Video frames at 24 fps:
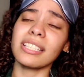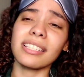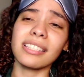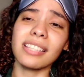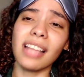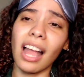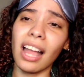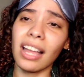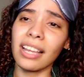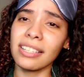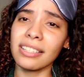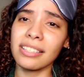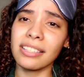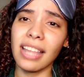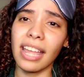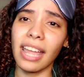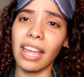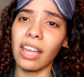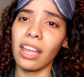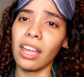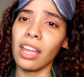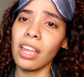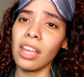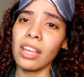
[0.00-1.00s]
designs.
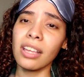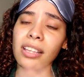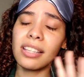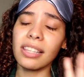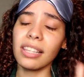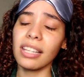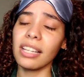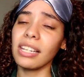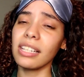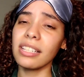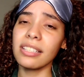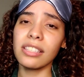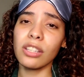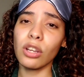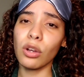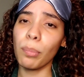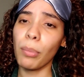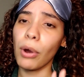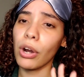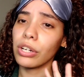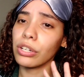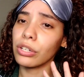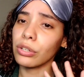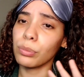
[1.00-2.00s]

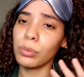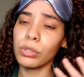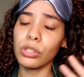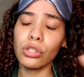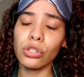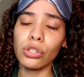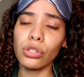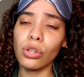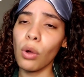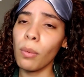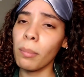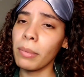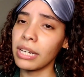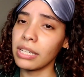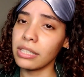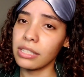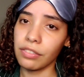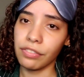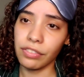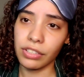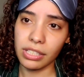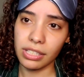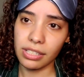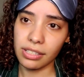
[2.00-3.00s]
LilySilk partnered with so many
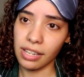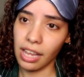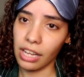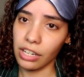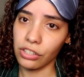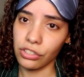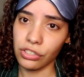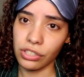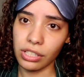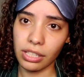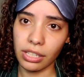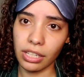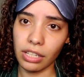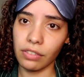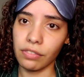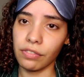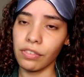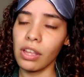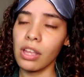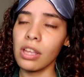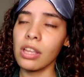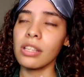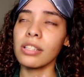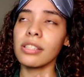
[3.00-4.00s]
different designers to
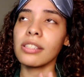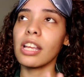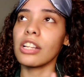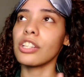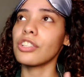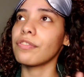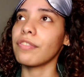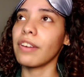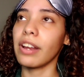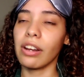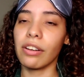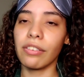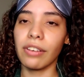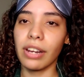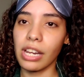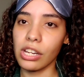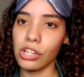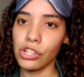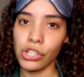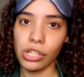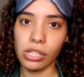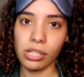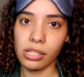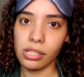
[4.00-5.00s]
give such
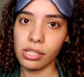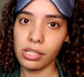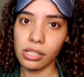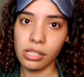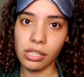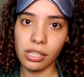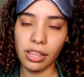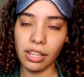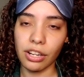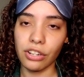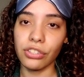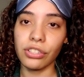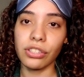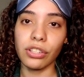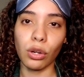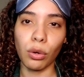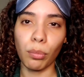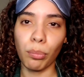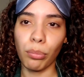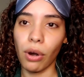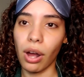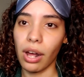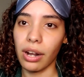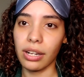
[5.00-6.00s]
variations to their
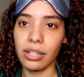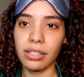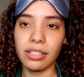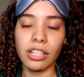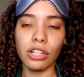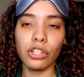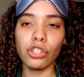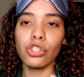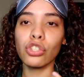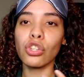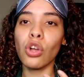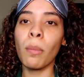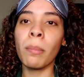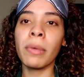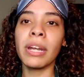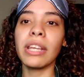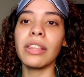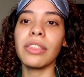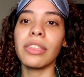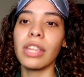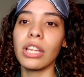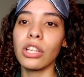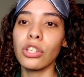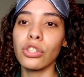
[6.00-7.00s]
silk products. There's so
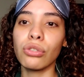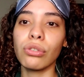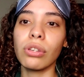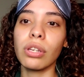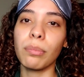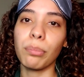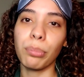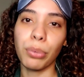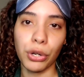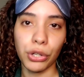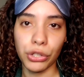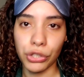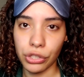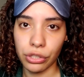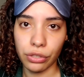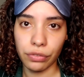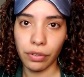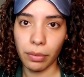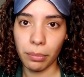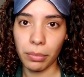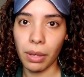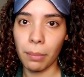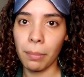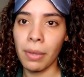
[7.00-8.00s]
many things you can purchase
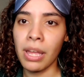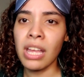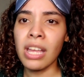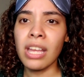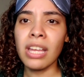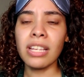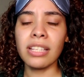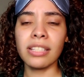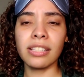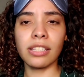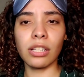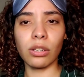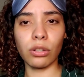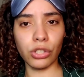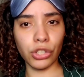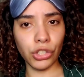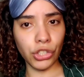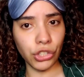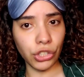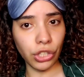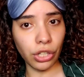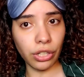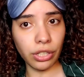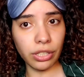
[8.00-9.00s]
from them. Silk
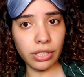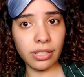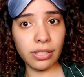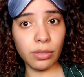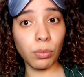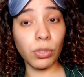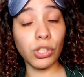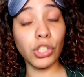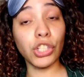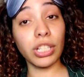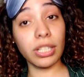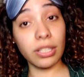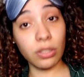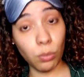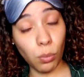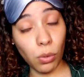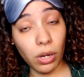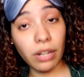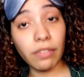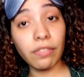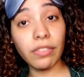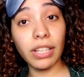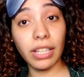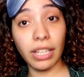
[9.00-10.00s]
shirts, which is
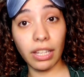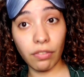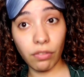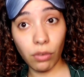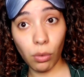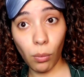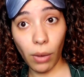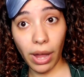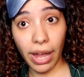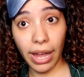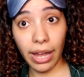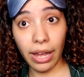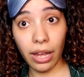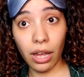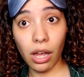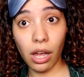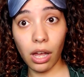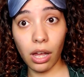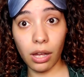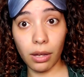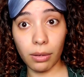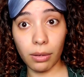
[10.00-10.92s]
one of the giveaway,